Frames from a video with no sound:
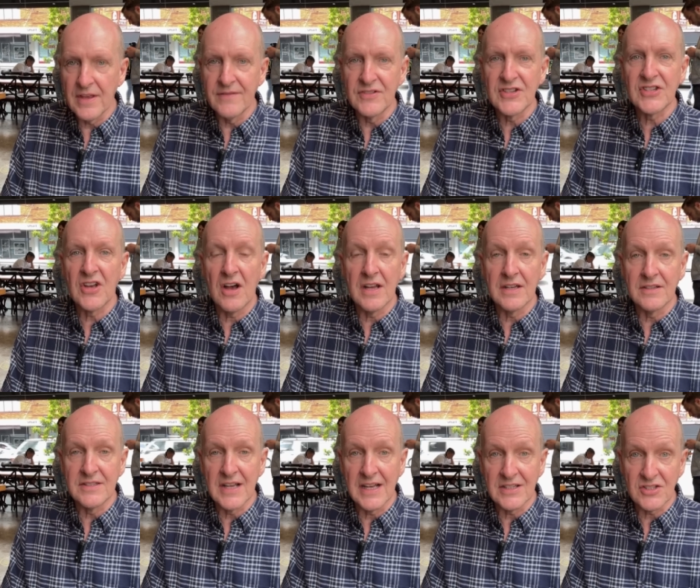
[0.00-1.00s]
they've
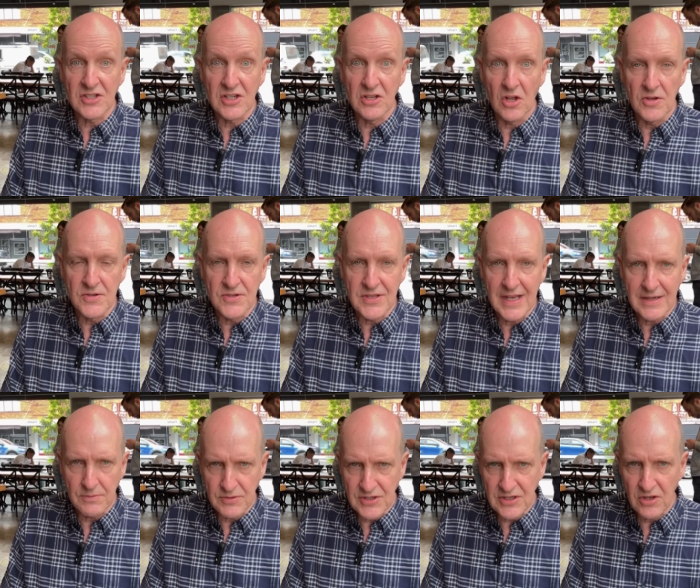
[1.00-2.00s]
decided to close
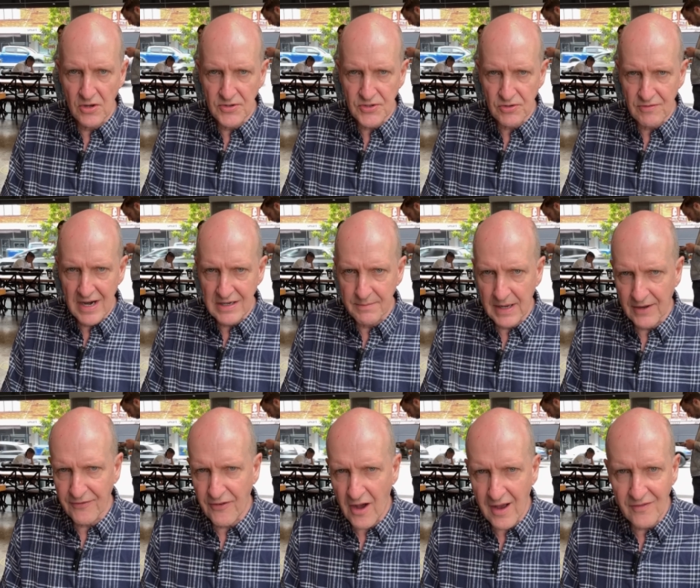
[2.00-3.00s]
that. It was closed around about
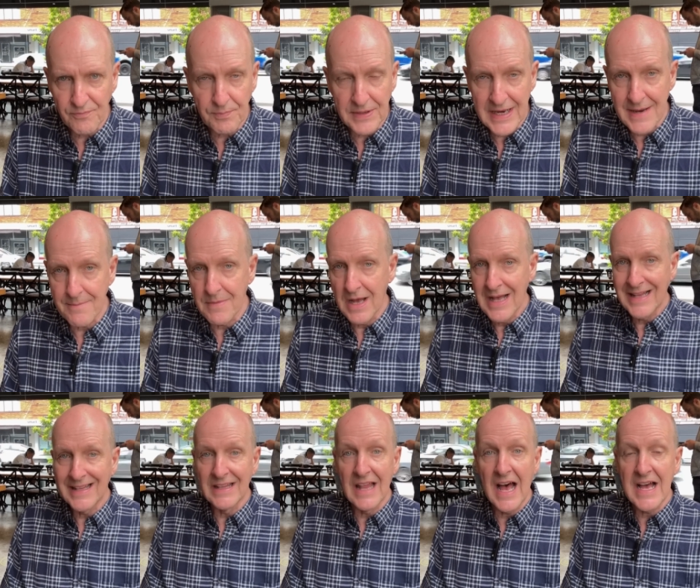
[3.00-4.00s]
5 p.m.
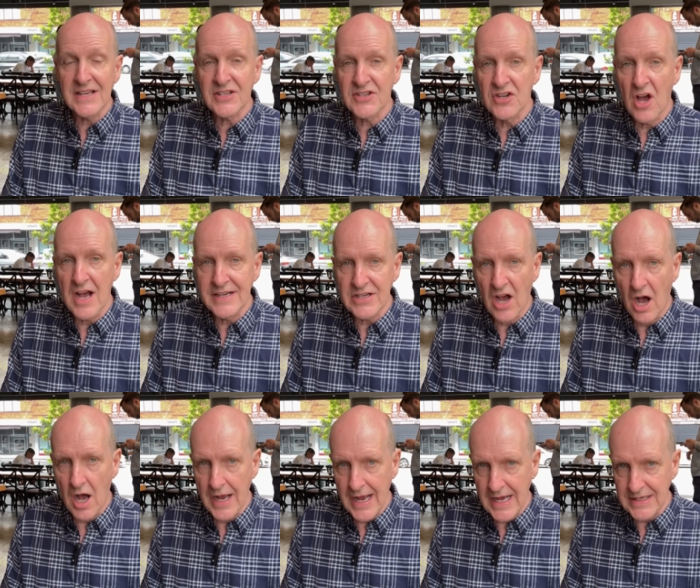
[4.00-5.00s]
last night,
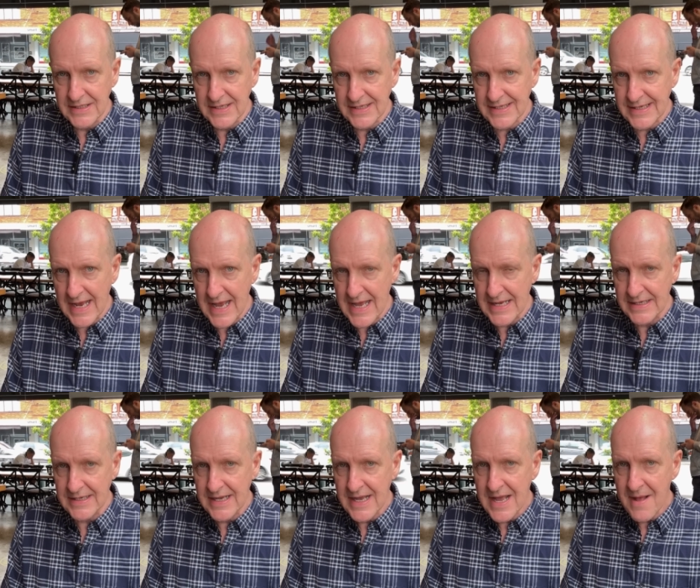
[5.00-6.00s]
I understand.
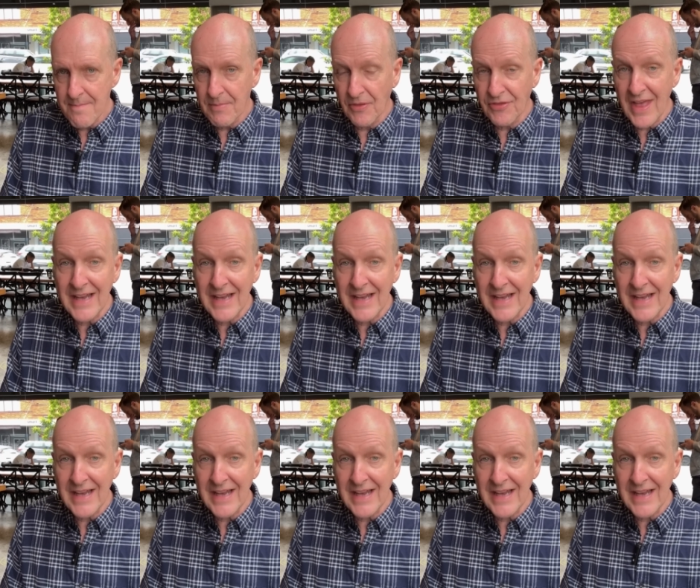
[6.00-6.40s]
But